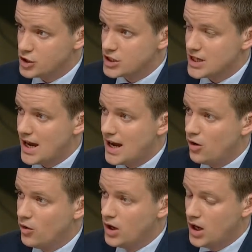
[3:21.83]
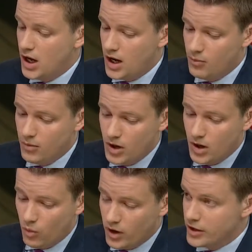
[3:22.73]
Just how
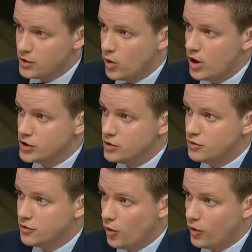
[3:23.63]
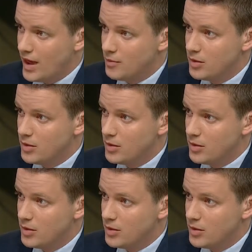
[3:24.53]
worried were you for them?